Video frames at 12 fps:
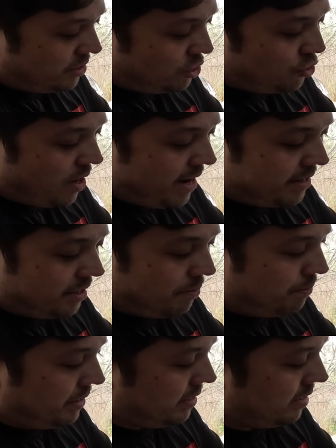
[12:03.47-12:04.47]
this track
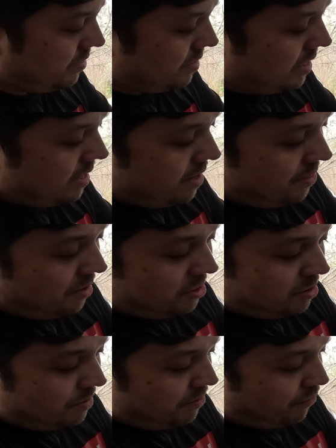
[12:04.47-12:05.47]
up because
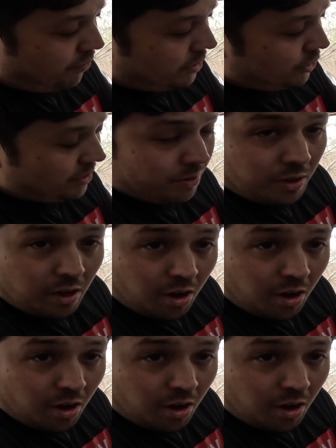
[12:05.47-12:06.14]
there's going to be friction